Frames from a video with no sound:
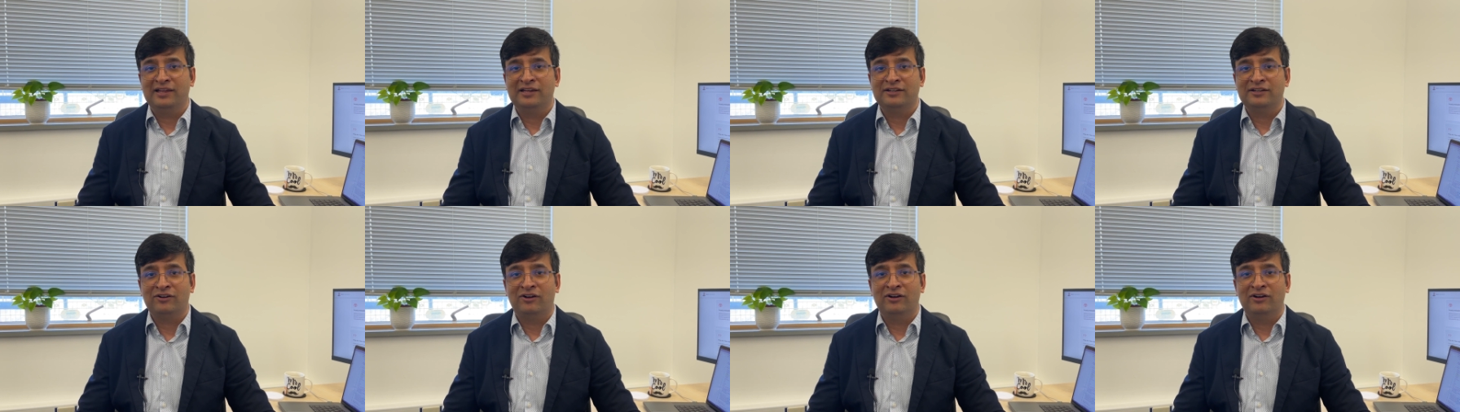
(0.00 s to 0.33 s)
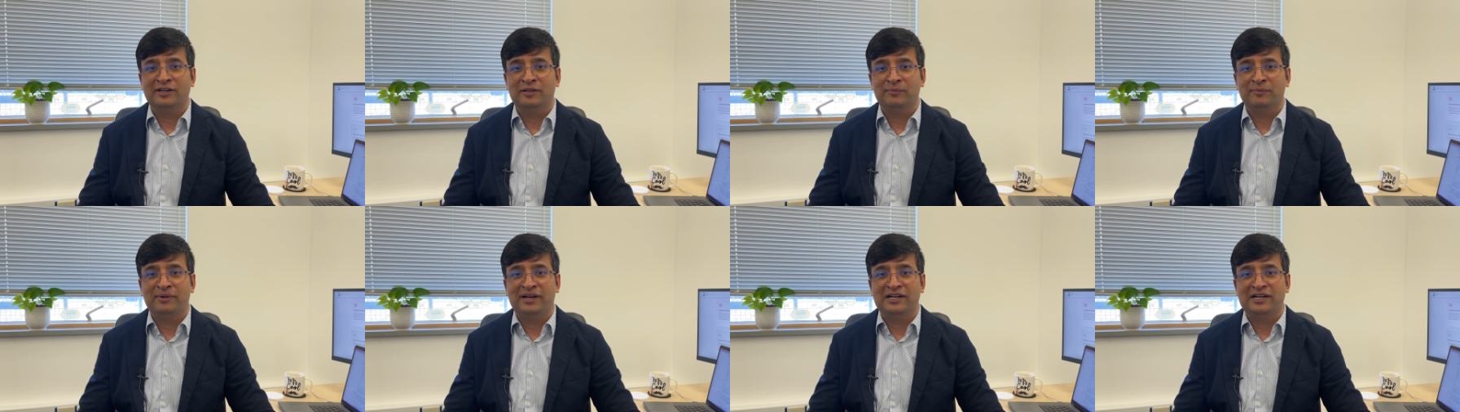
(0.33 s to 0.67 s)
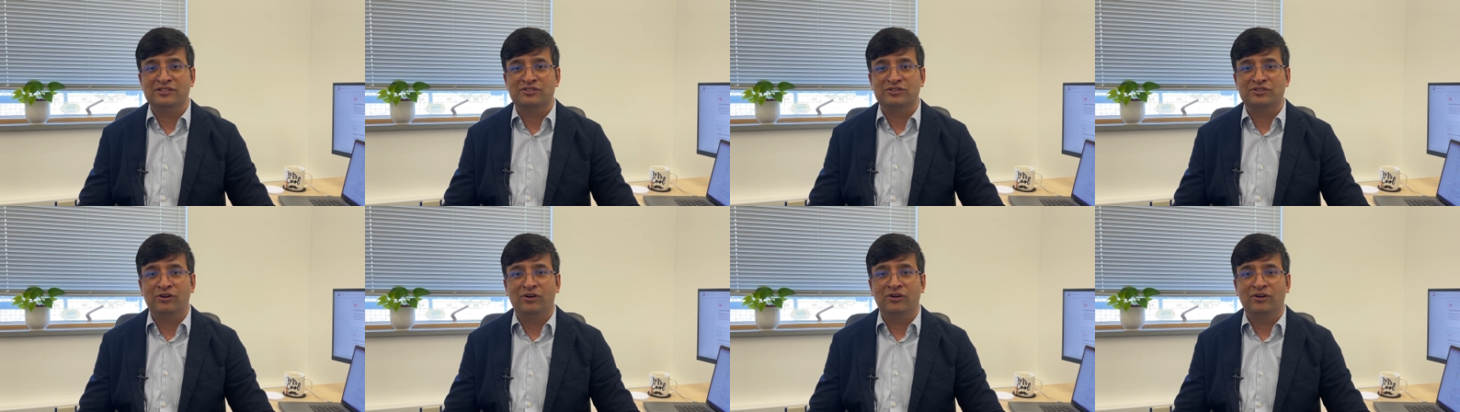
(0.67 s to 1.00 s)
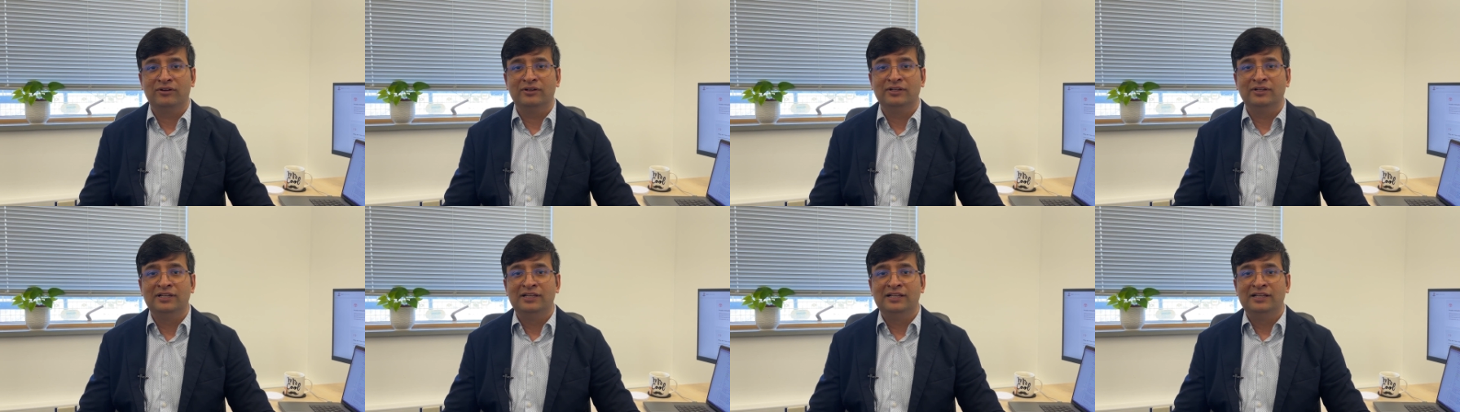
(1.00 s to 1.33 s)
It all depends
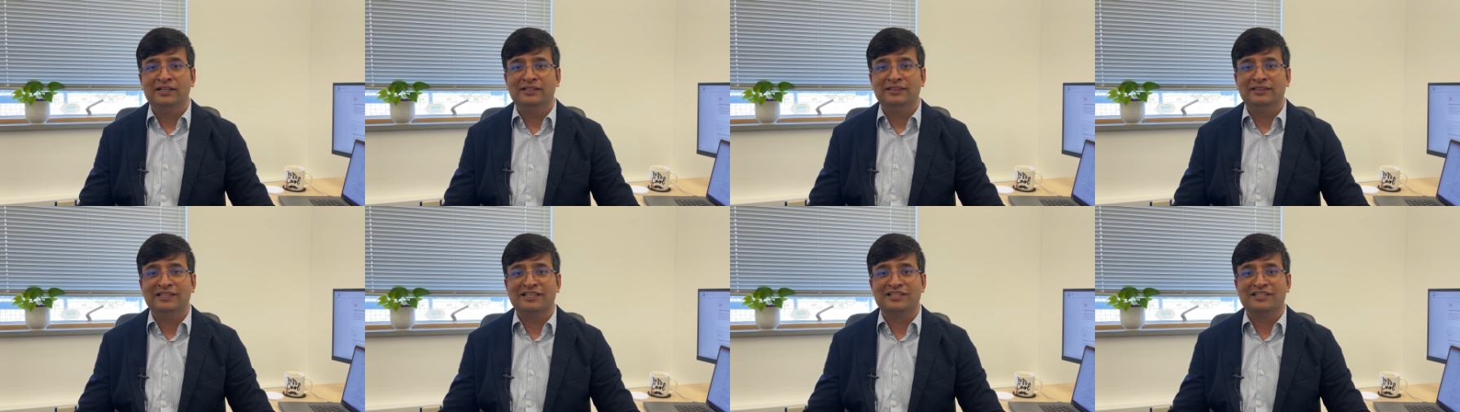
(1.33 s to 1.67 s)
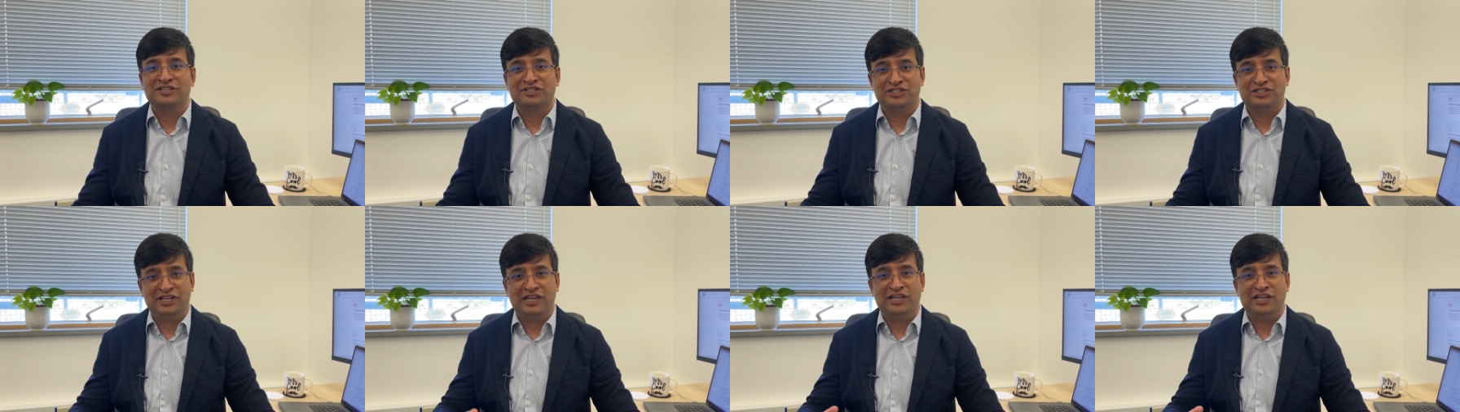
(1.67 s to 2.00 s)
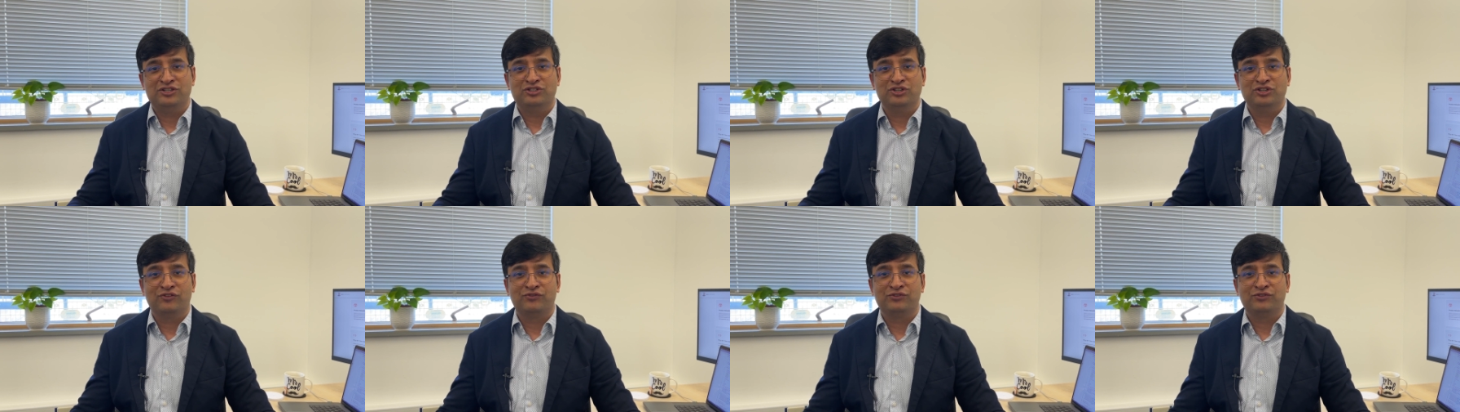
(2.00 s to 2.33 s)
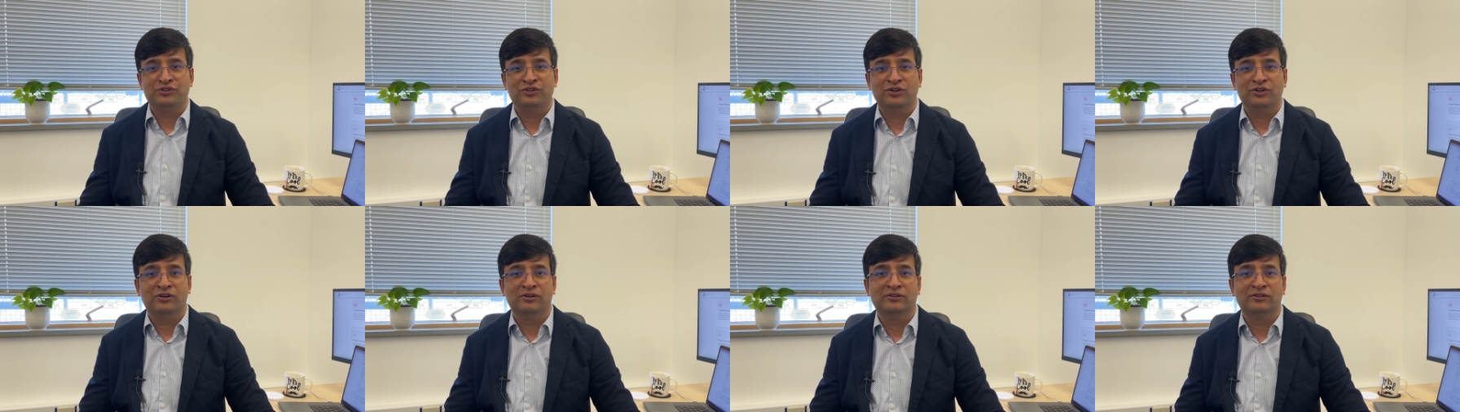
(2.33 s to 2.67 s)
on the stage of
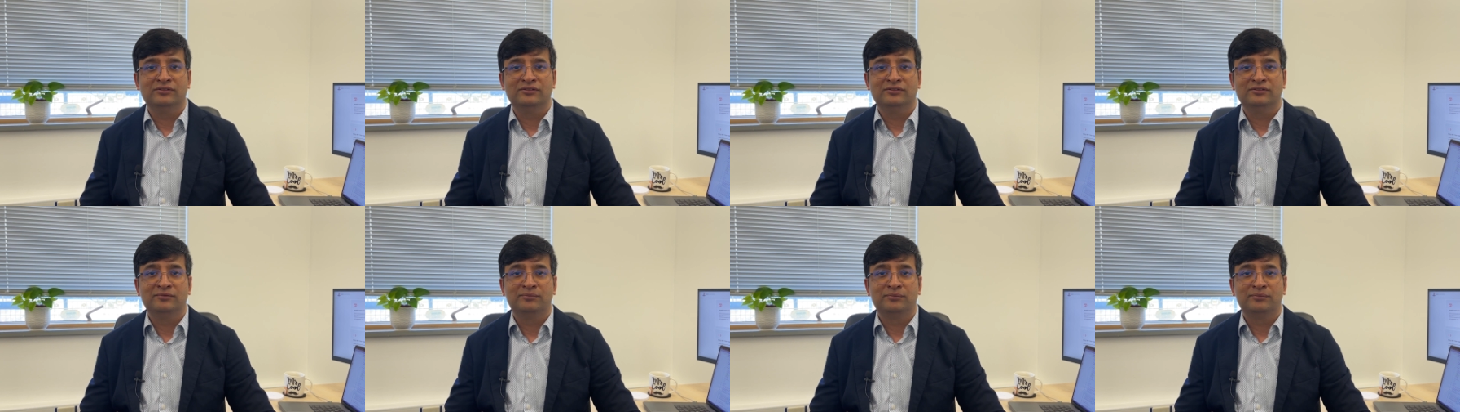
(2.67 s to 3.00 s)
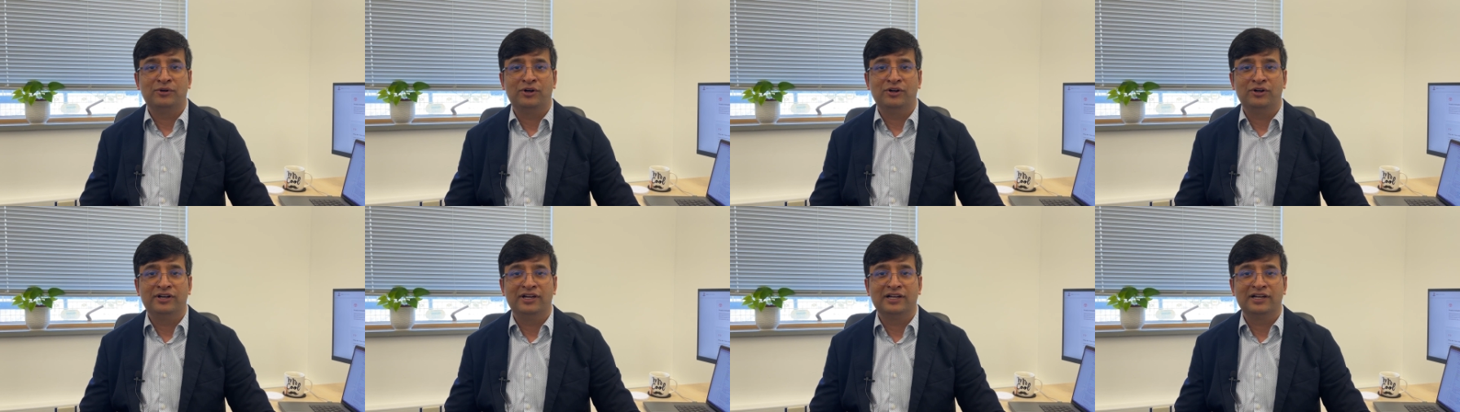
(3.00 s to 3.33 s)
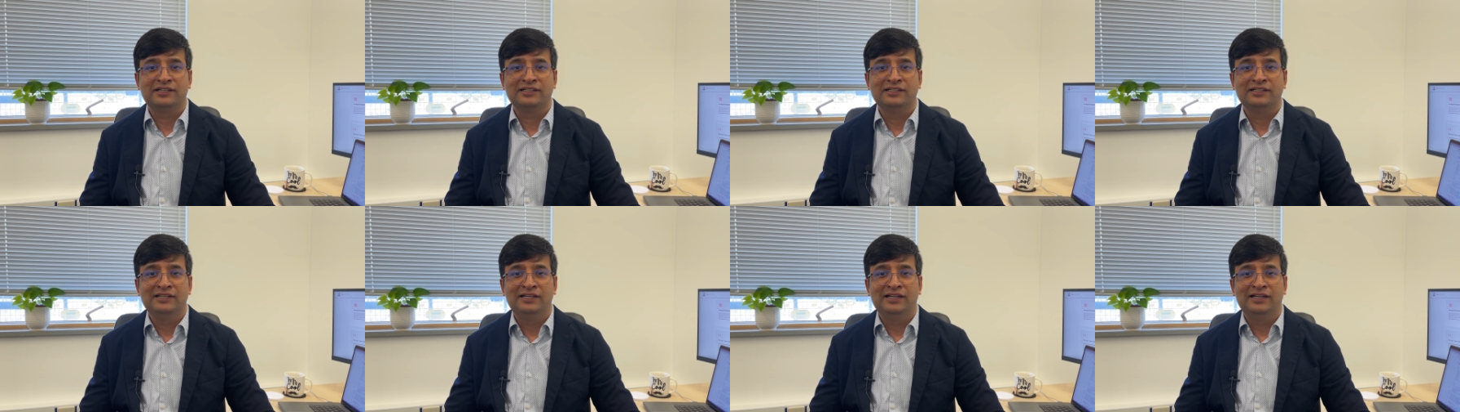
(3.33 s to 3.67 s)
your product